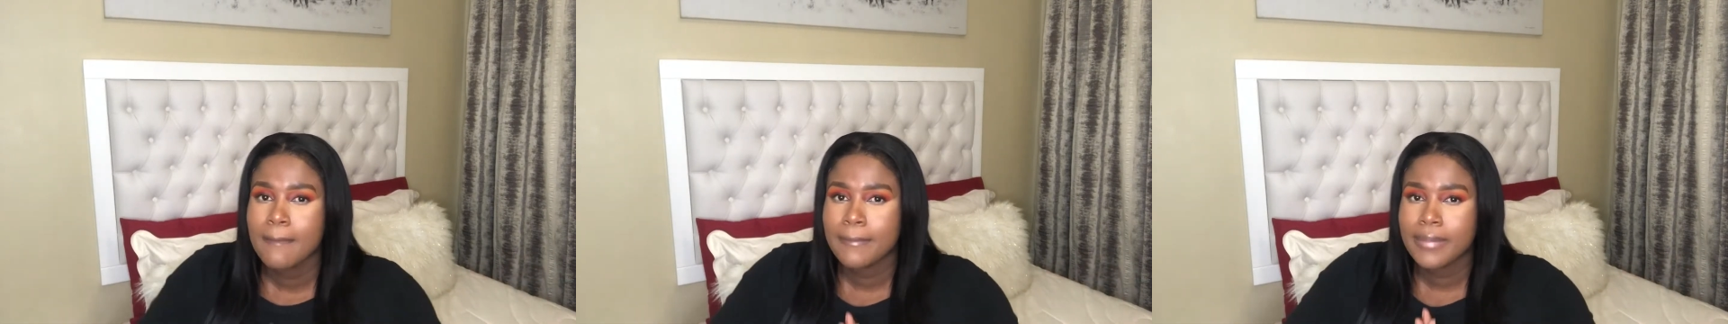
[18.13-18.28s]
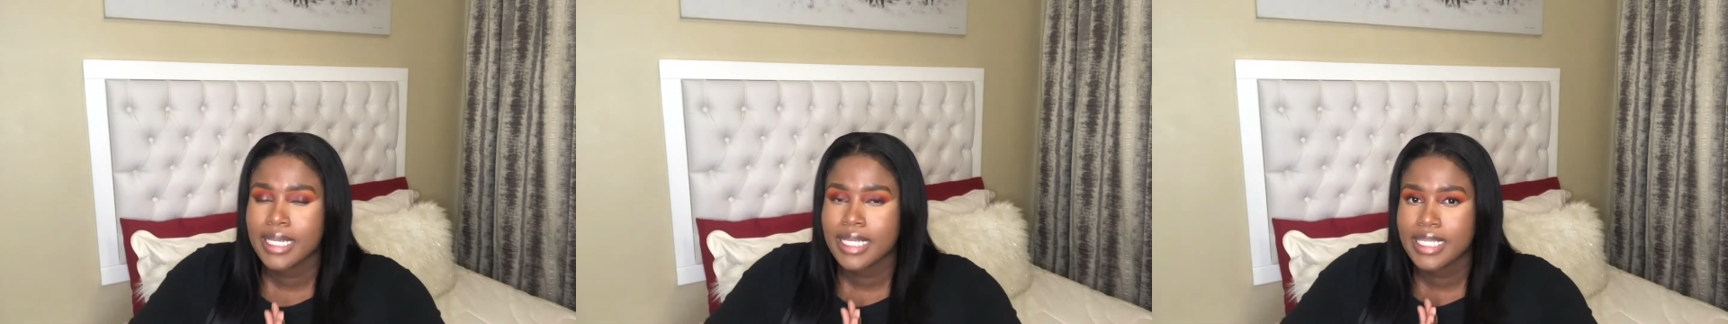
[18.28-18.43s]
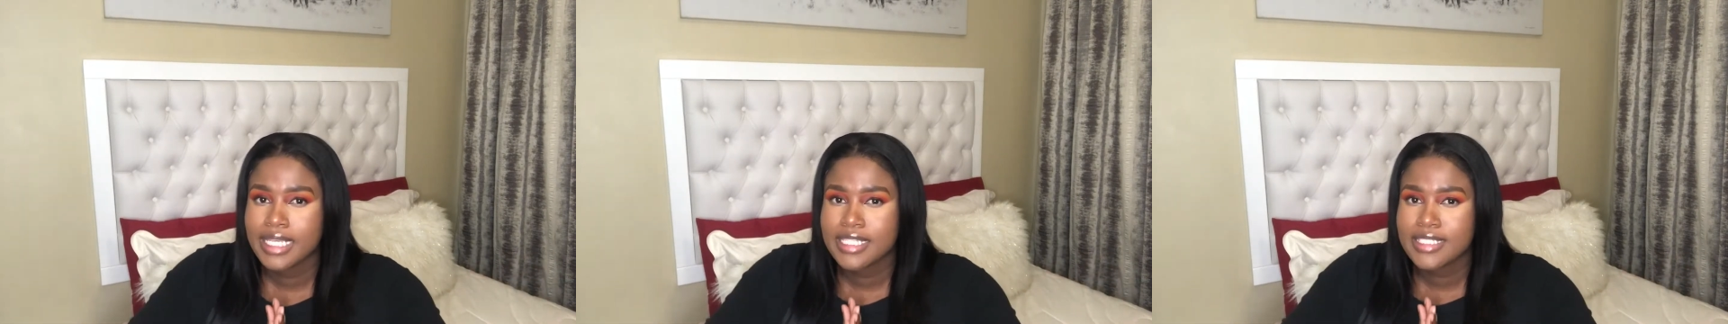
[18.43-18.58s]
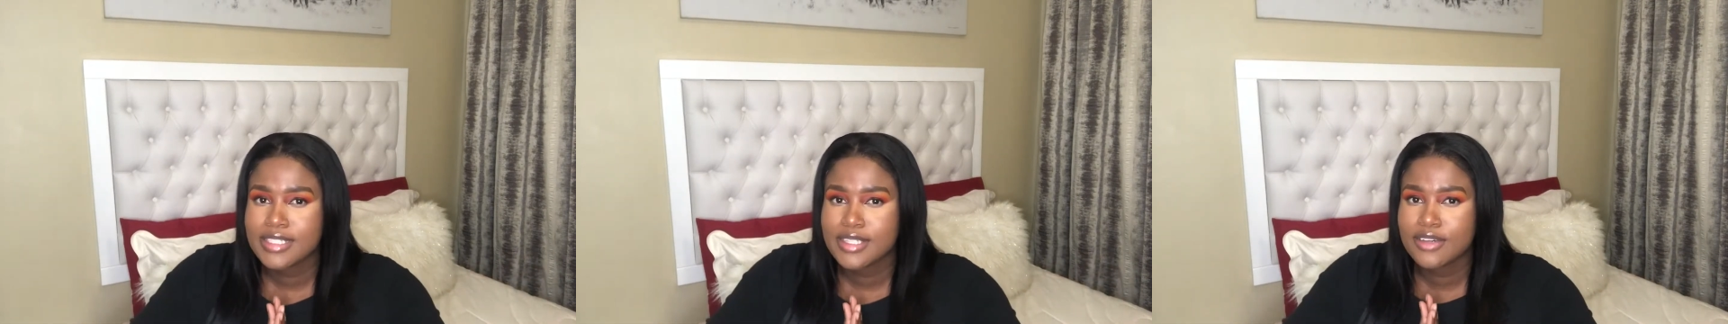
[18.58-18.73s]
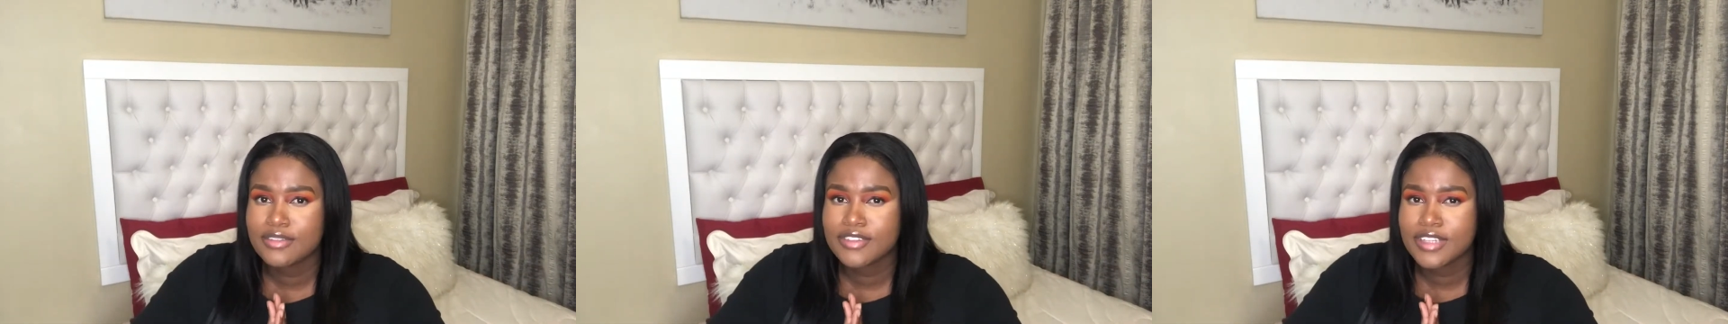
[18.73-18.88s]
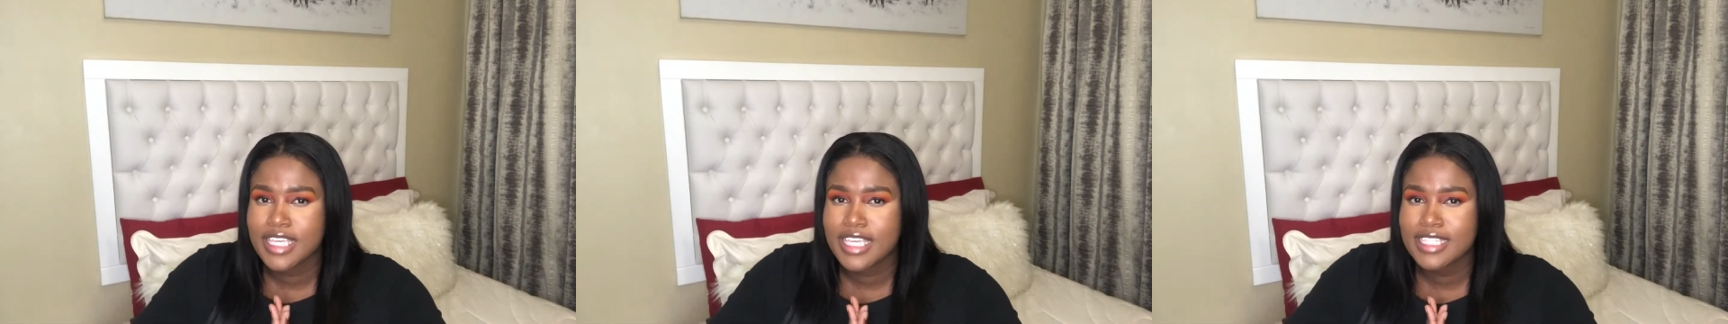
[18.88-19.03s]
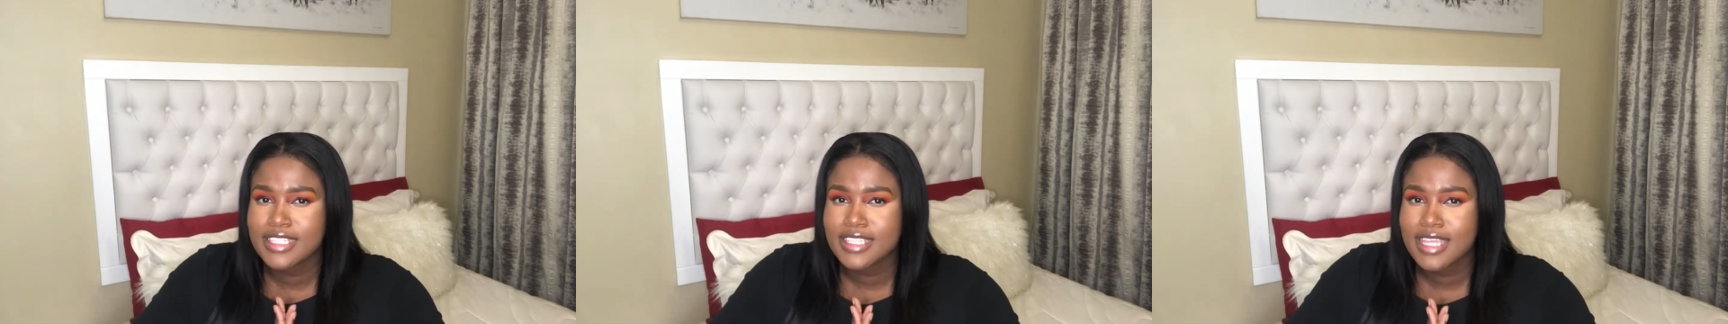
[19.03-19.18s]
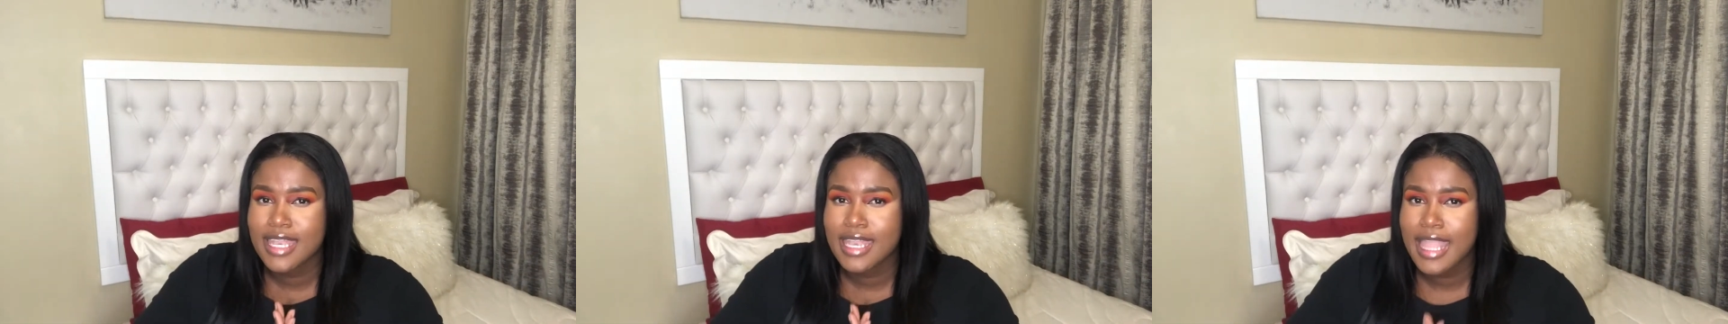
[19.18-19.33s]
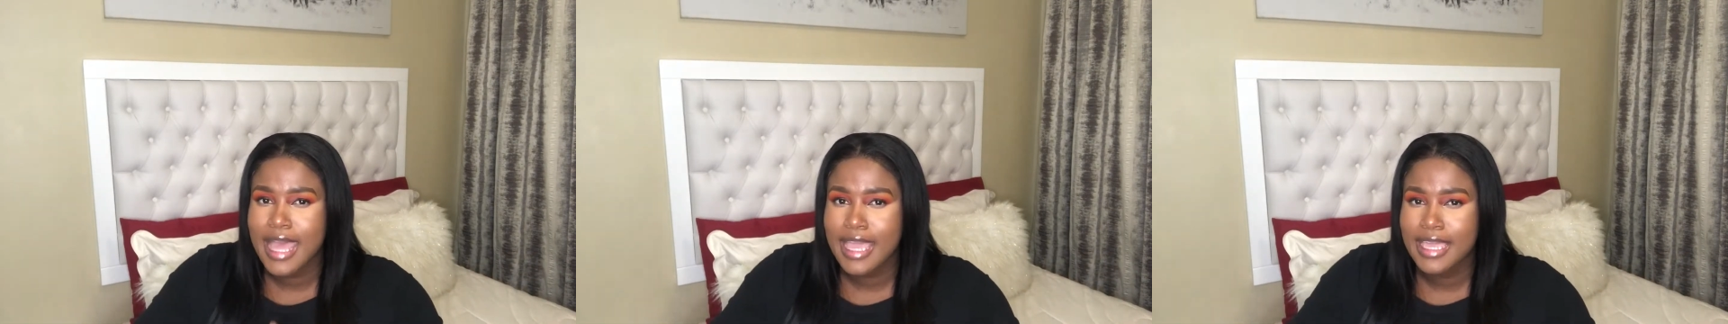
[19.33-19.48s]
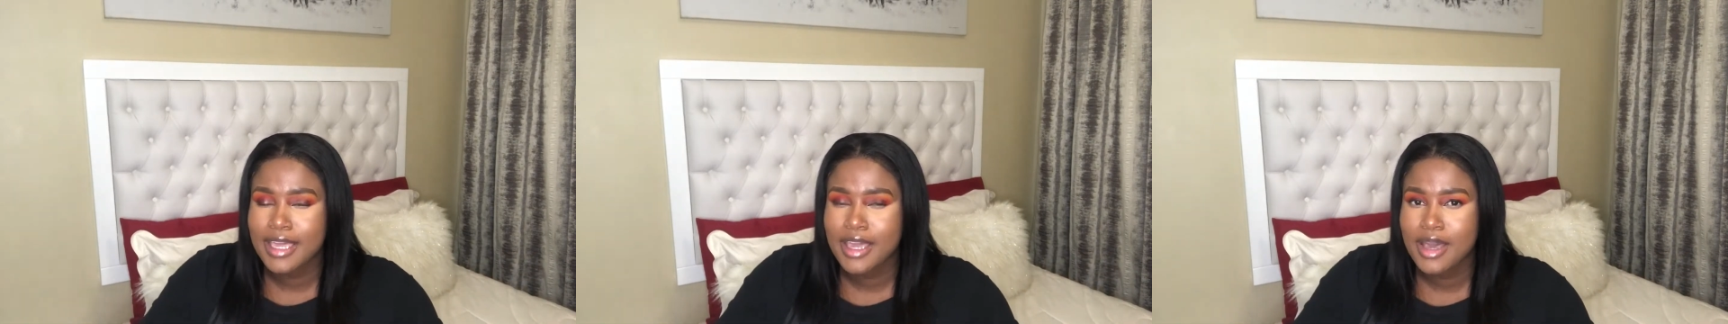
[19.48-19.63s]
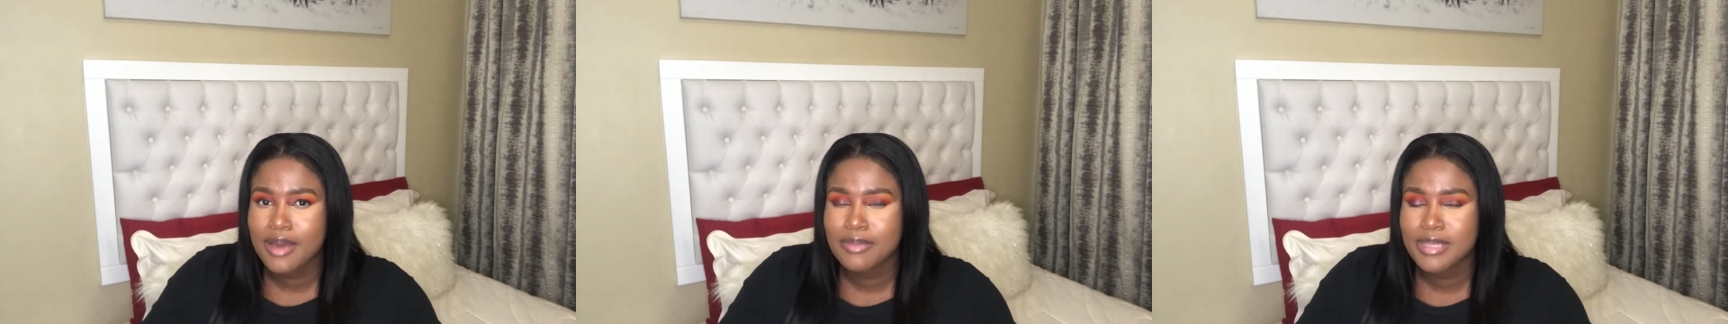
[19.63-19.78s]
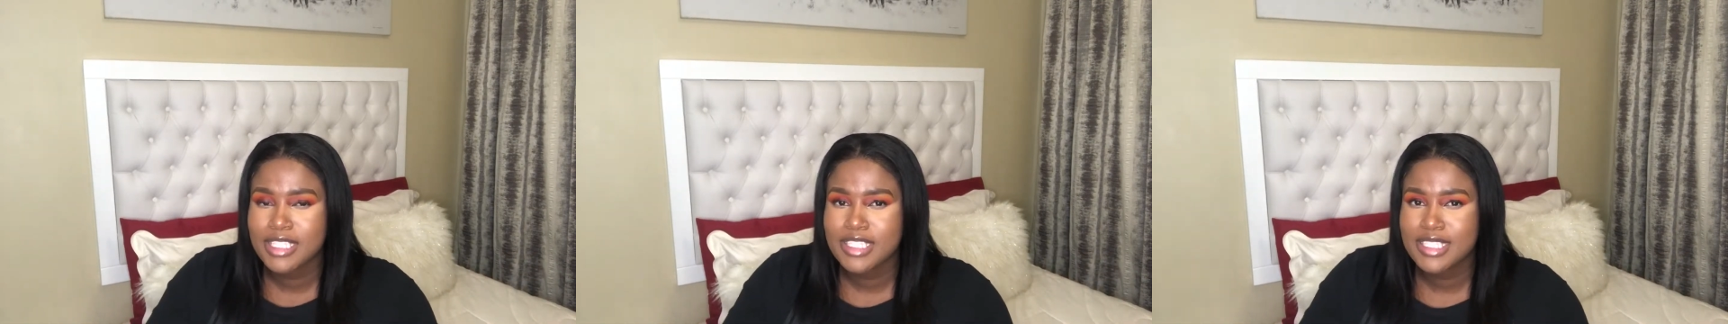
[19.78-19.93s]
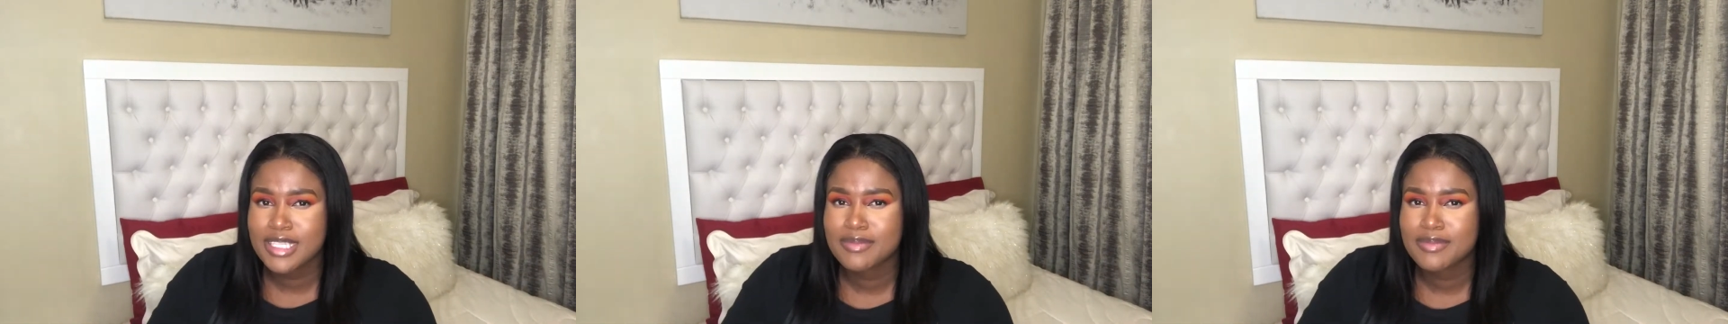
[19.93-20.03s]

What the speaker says: Please don't forget to like, comment,